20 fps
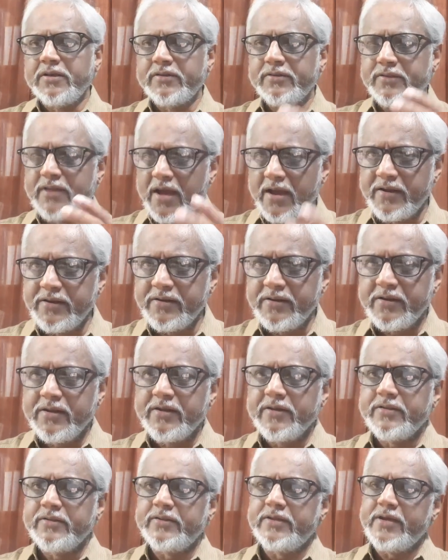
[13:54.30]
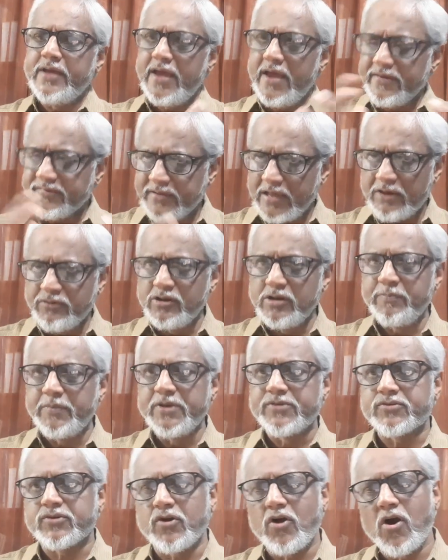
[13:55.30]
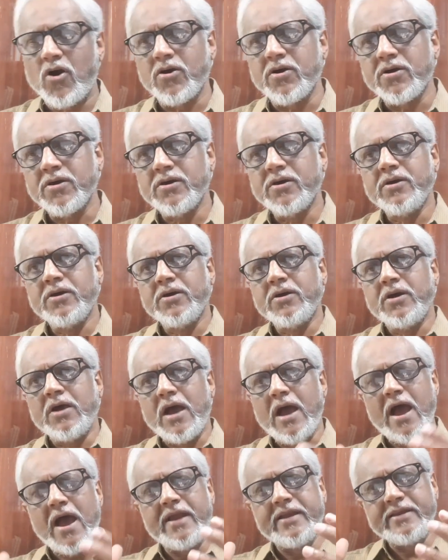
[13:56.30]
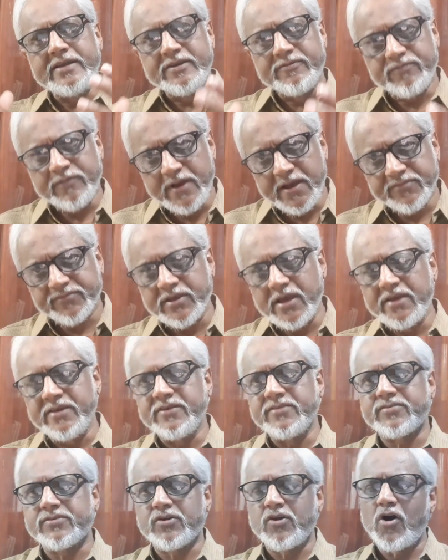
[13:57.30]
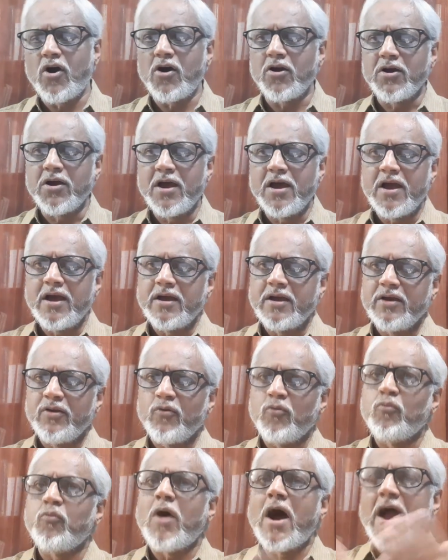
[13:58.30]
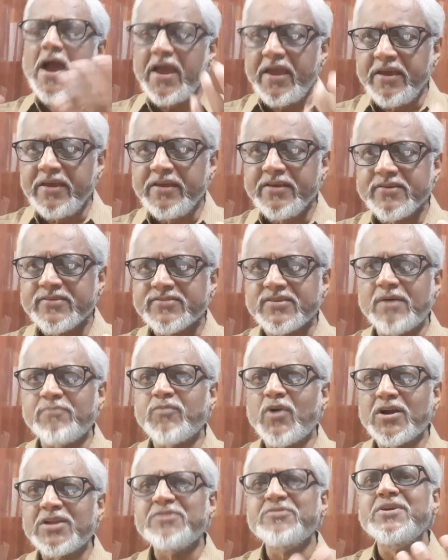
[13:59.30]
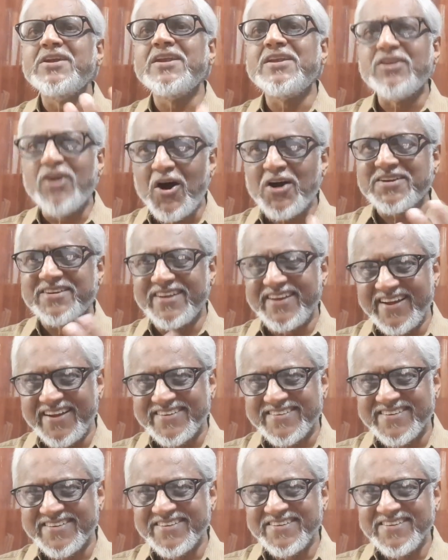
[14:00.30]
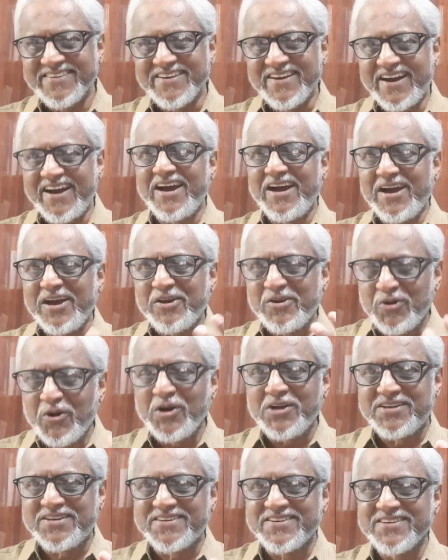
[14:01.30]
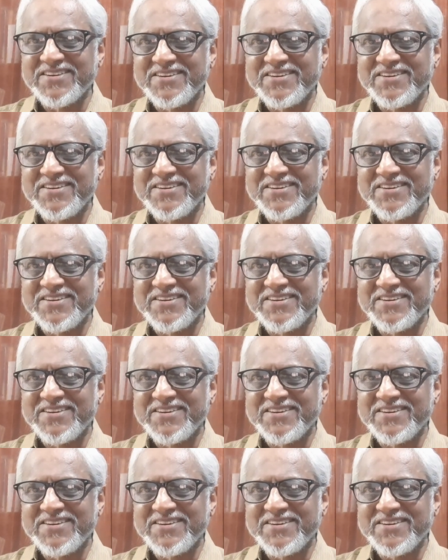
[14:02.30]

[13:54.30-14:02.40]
then the essay will be strong. And if essay is strong, why somebody will not get a good